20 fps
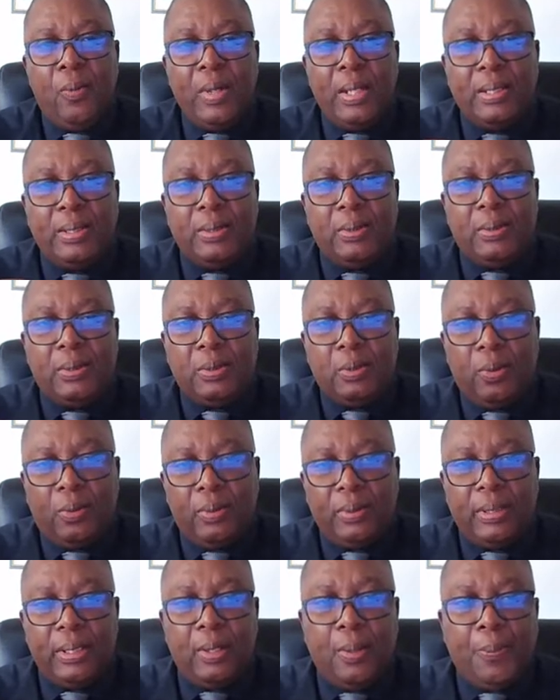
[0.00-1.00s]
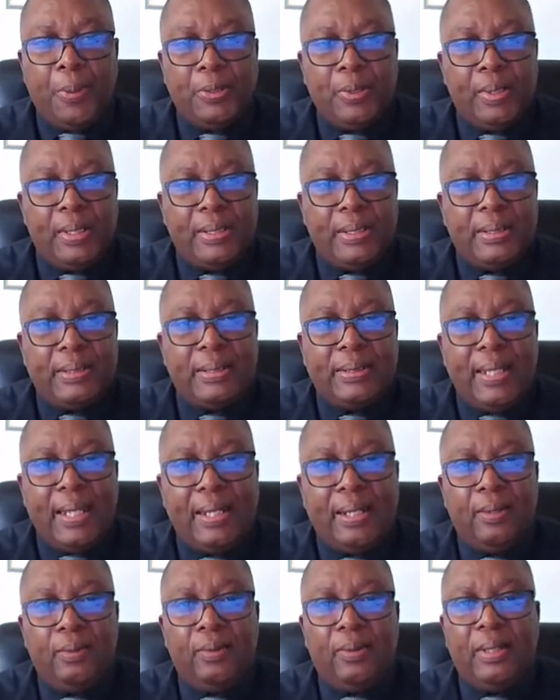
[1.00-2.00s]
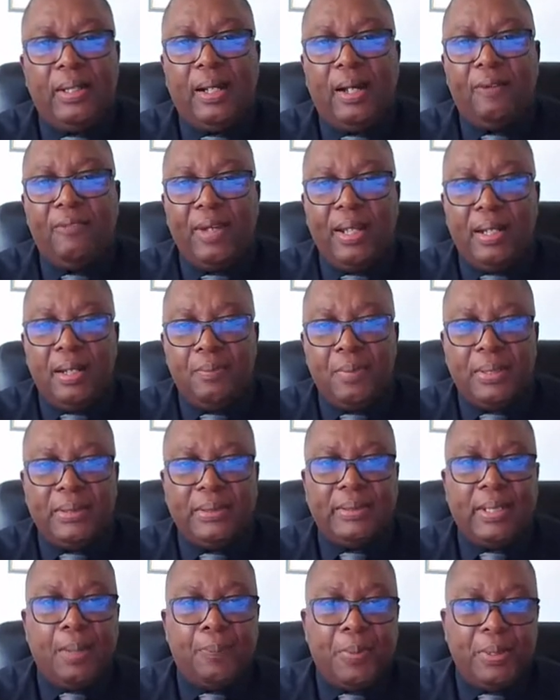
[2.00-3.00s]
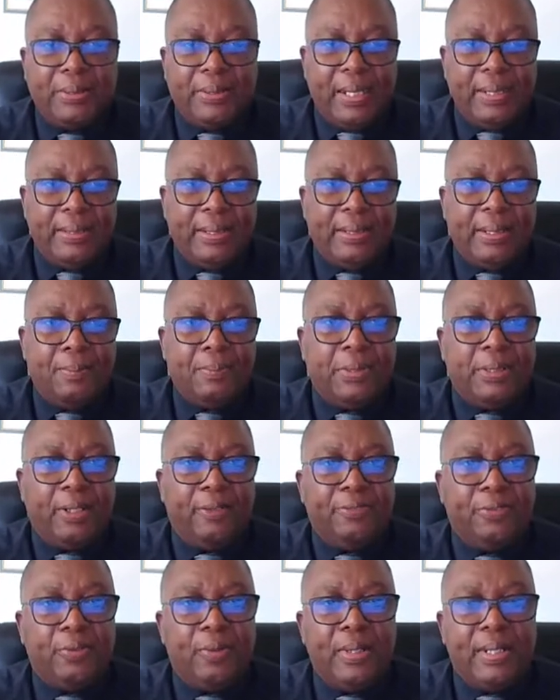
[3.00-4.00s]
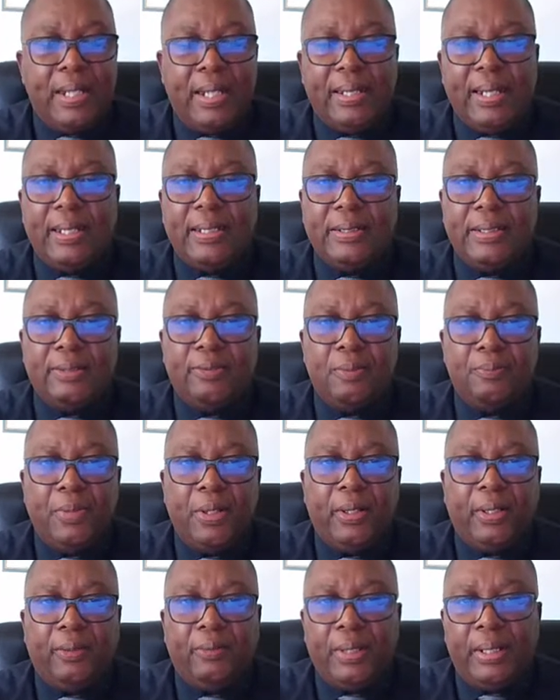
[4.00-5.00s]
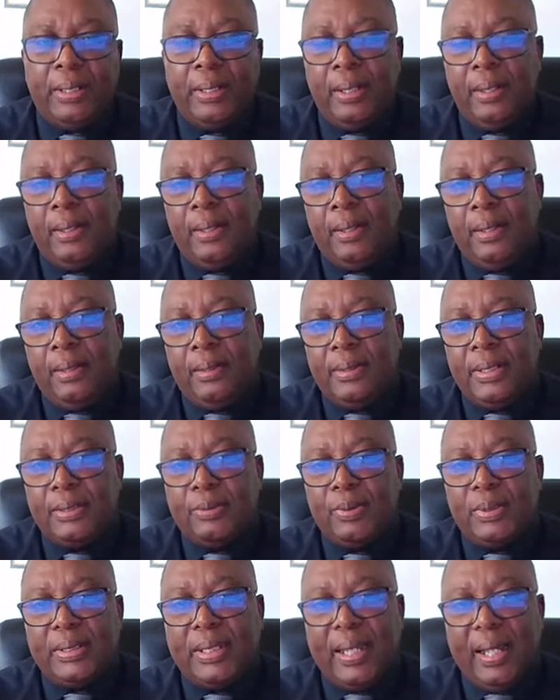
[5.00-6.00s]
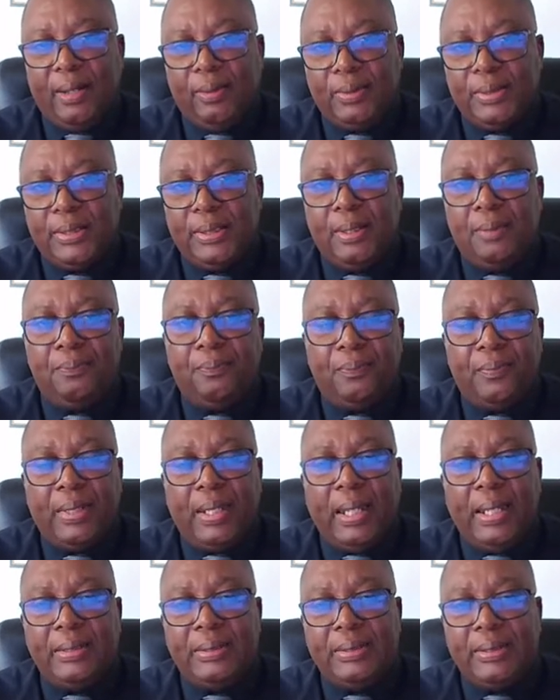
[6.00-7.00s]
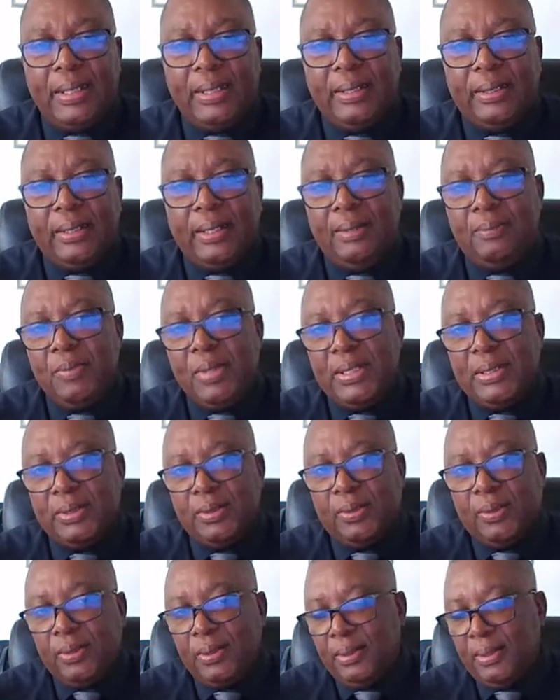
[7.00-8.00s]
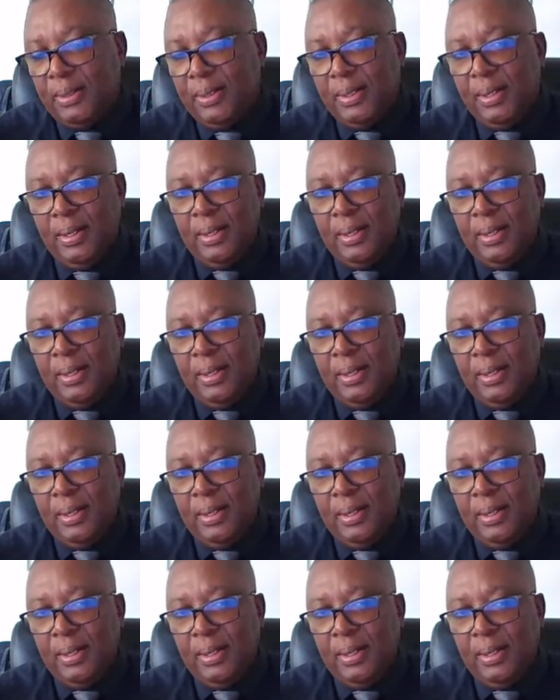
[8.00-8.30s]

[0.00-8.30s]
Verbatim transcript: We took the opportunity to take a look at other elements that presented themselves during the analysis for mercury. This was calcium and zinc, and we saw